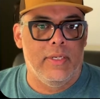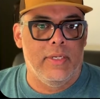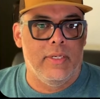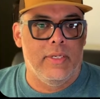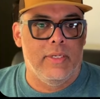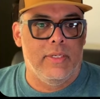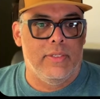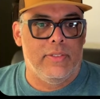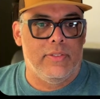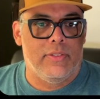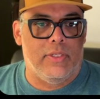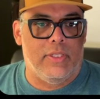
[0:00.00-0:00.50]

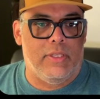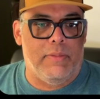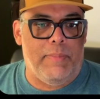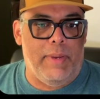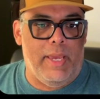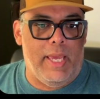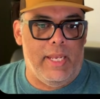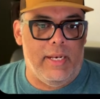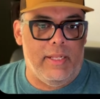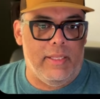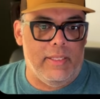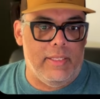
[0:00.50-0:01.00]
So the
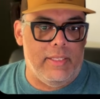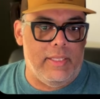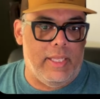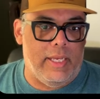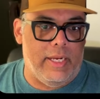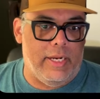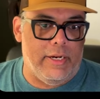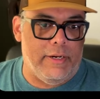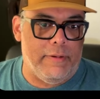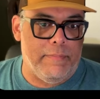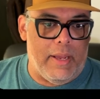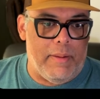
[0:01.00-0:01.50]
panel in
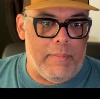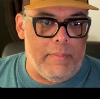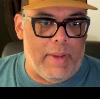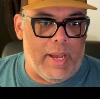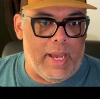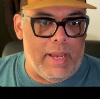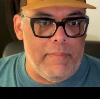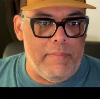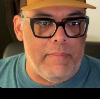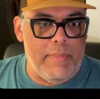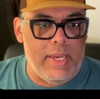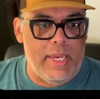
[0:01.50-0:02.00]
there,
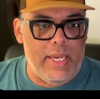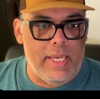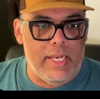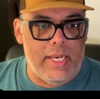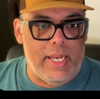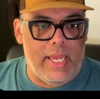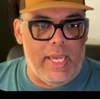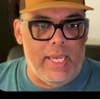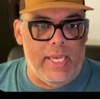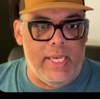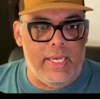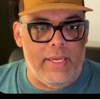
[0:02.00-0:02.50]
I made
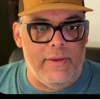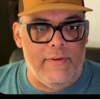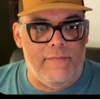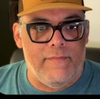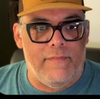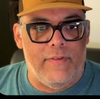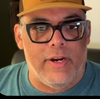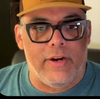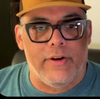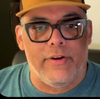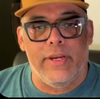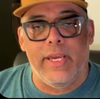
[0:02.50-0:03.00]
a
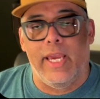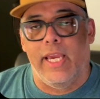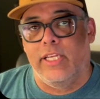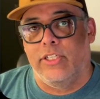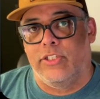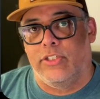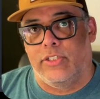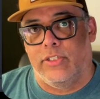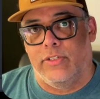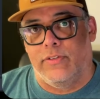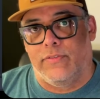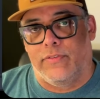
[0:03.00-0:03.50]

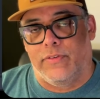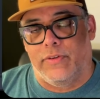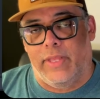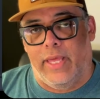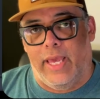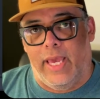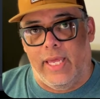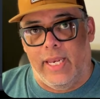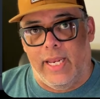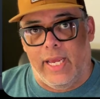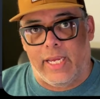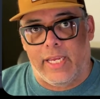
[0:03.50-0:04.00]
variation for
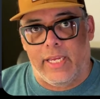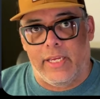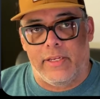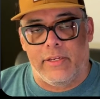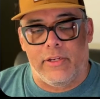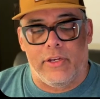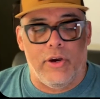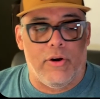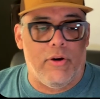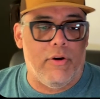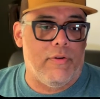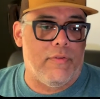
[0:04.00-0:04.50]
that, and I could
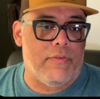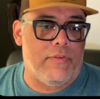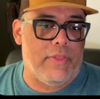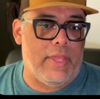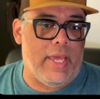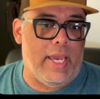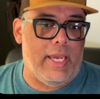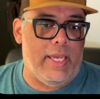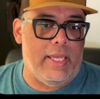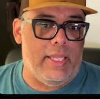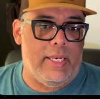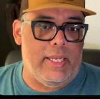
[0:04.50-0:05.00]
go over
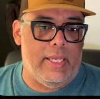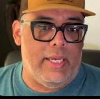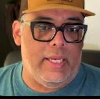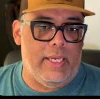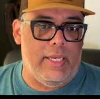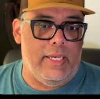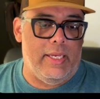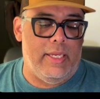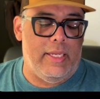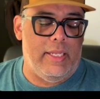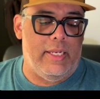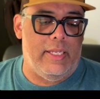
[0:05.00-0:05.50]
that in
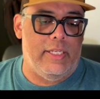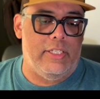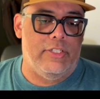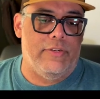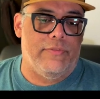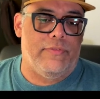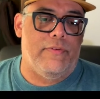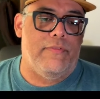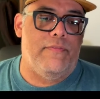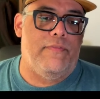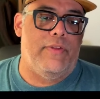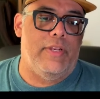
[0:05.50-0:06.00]
a
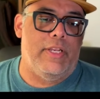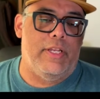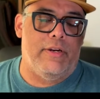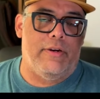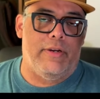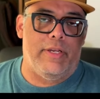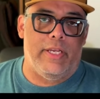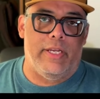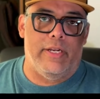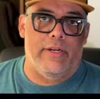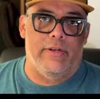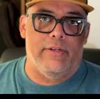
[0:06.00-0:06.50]
different video
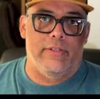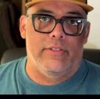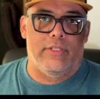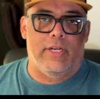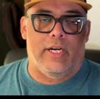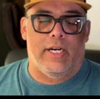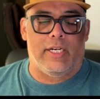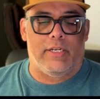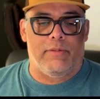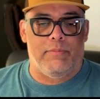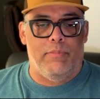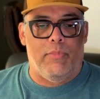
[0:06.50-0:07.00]
here and
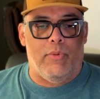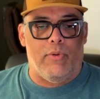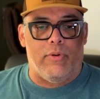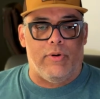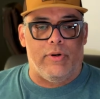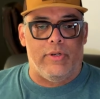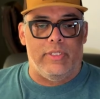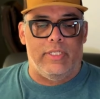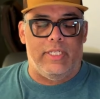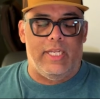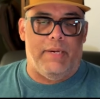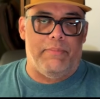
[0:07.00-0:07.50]
talk more
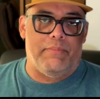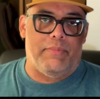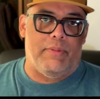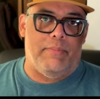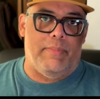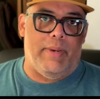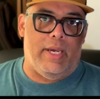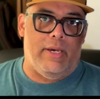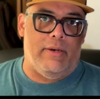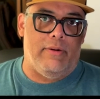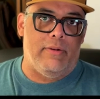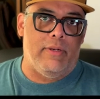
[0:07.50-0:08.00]
in depth
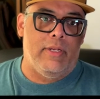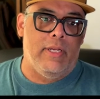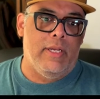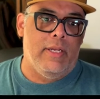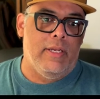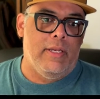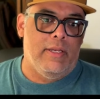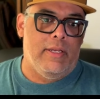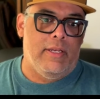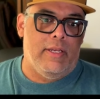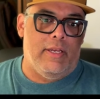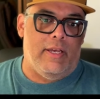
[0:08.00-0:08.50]
about
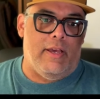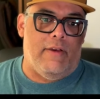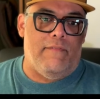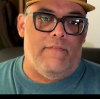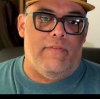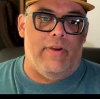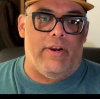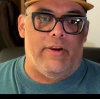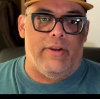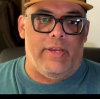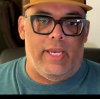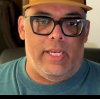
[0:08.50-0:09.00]
a
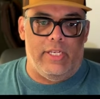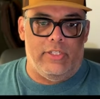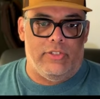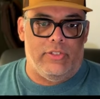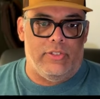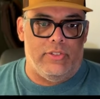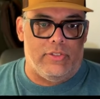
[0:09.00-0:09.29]
variation.